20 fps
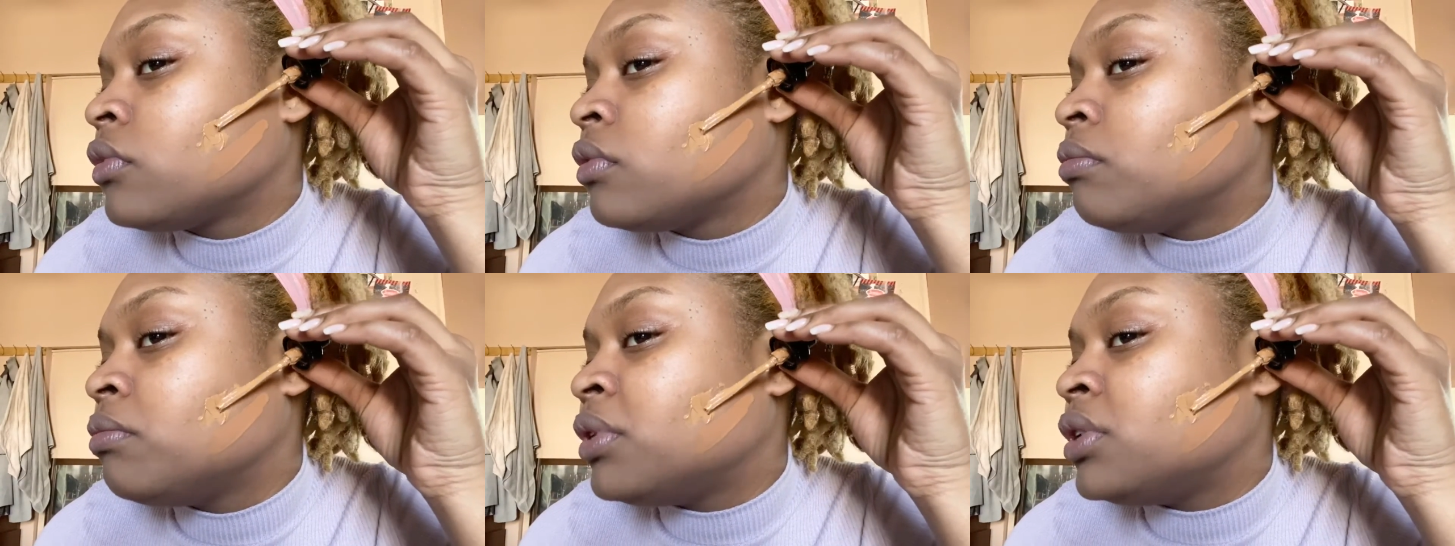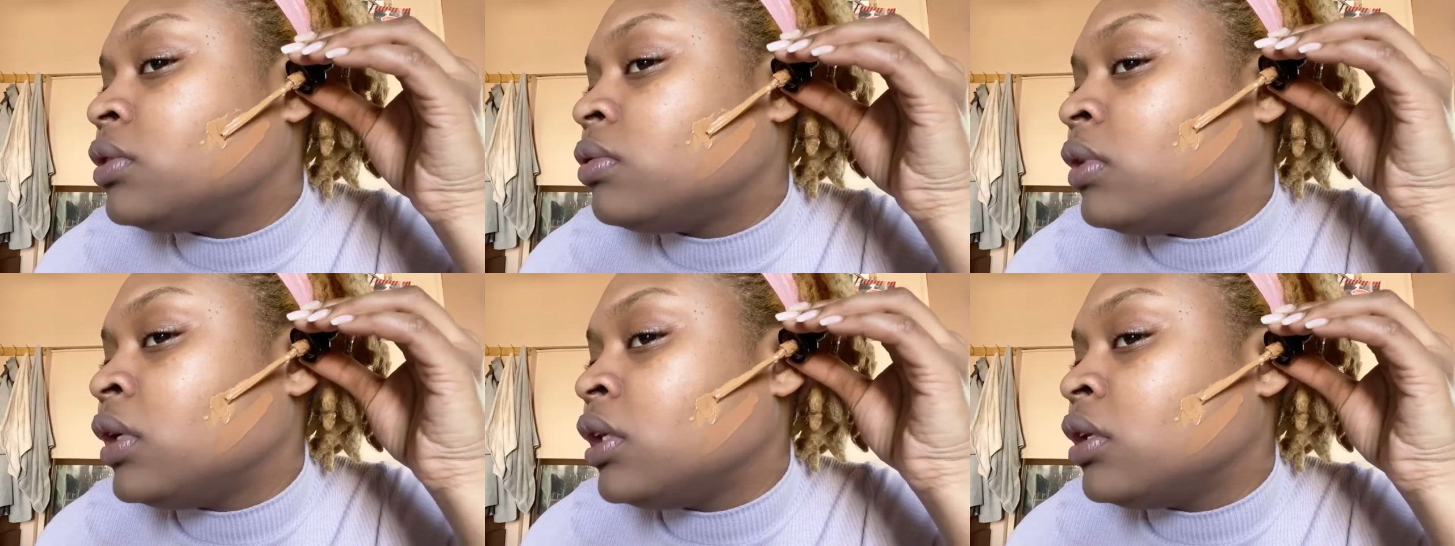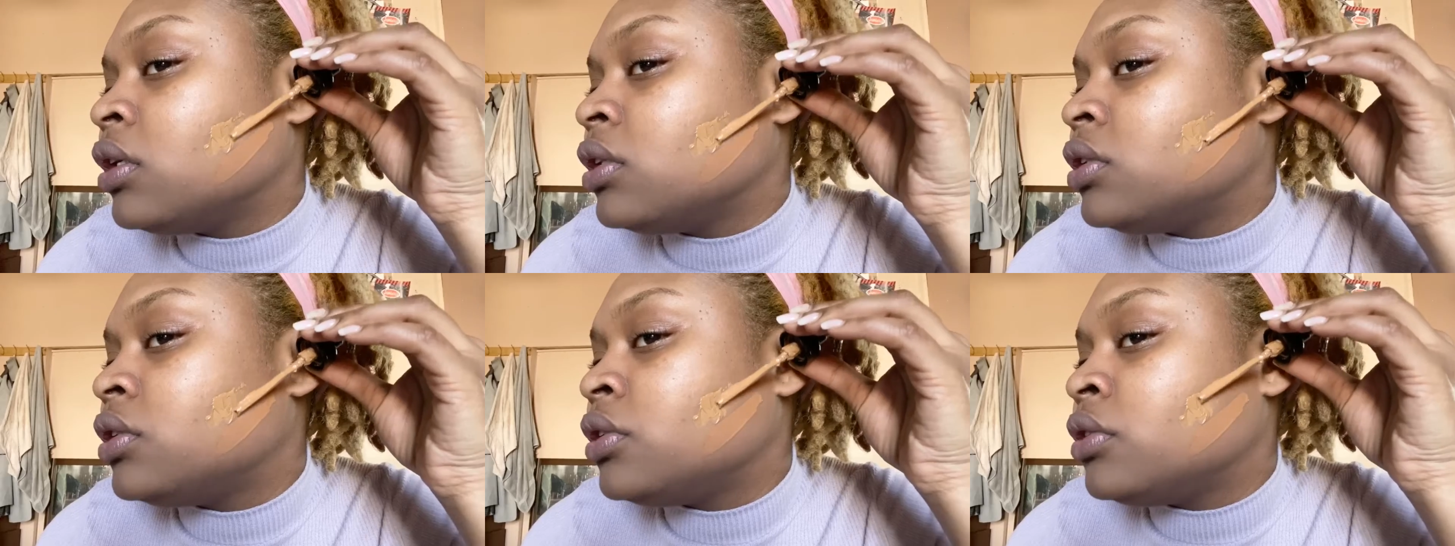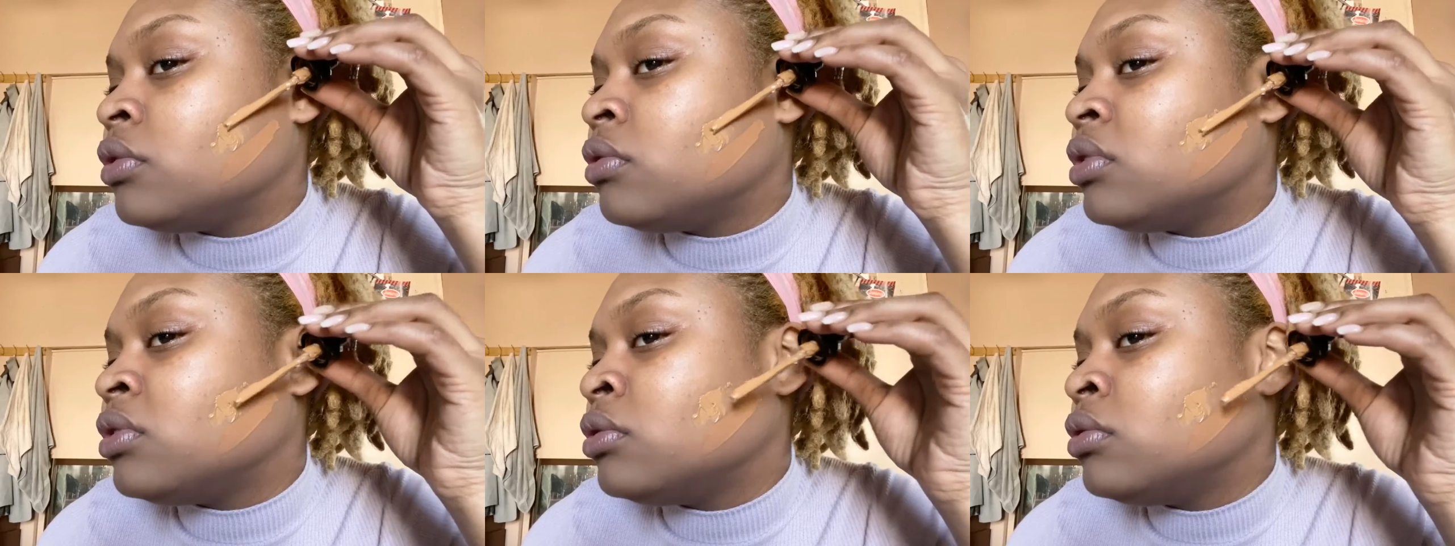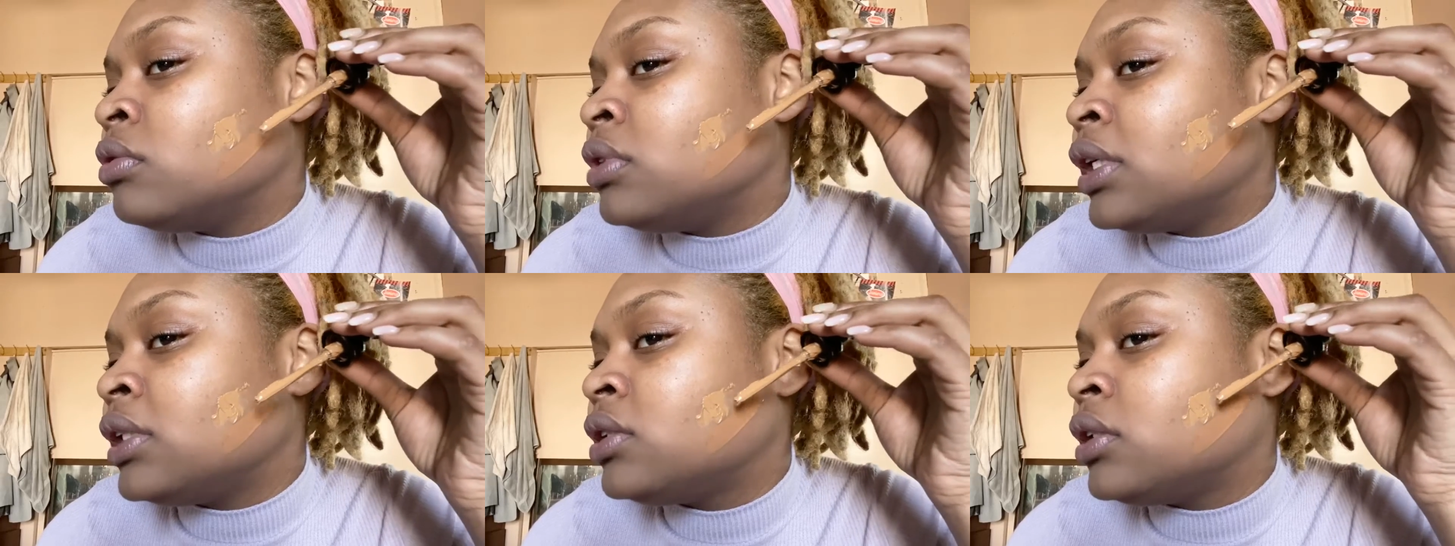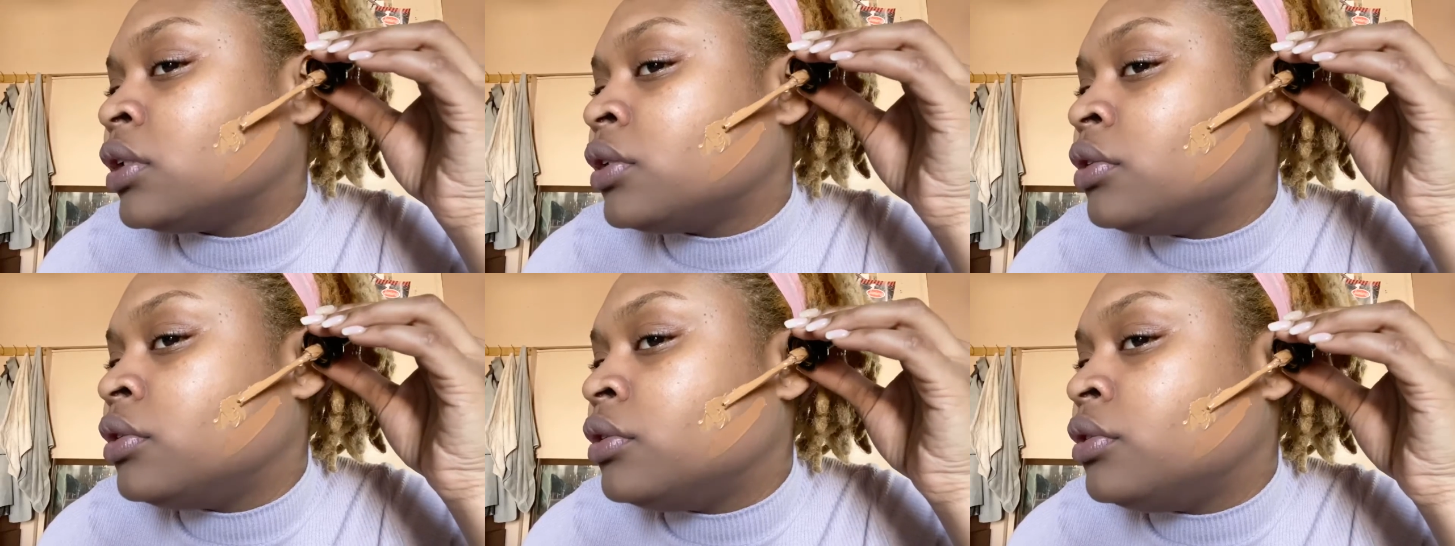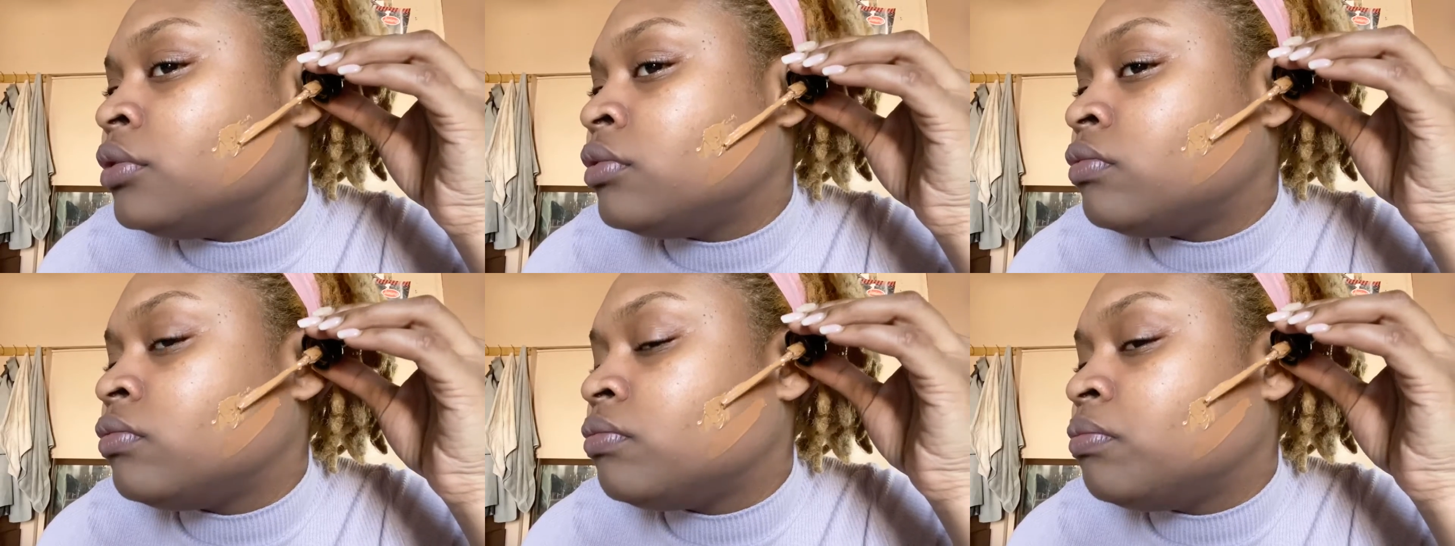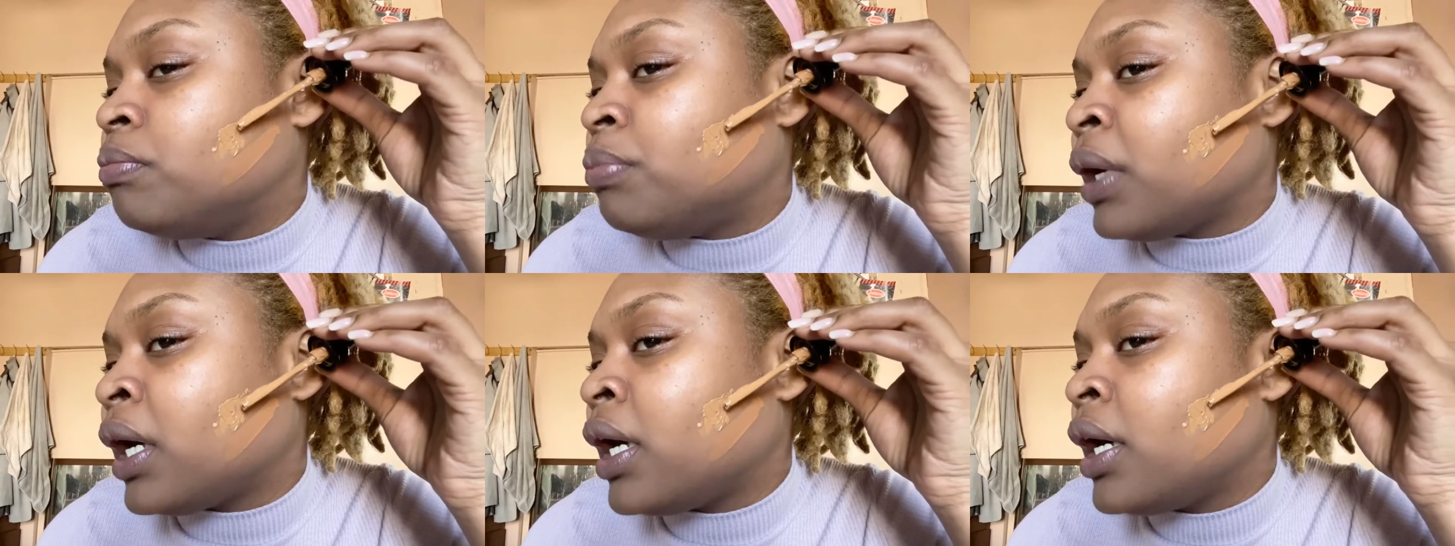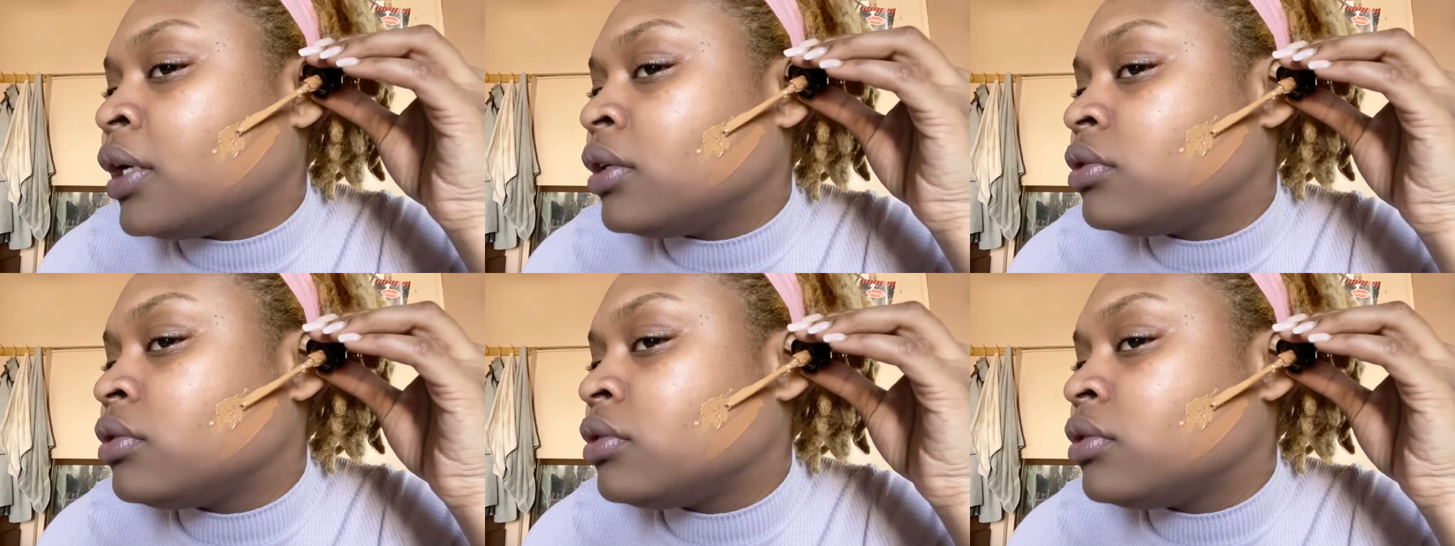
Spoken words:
between the 2. Ooh, that's a bad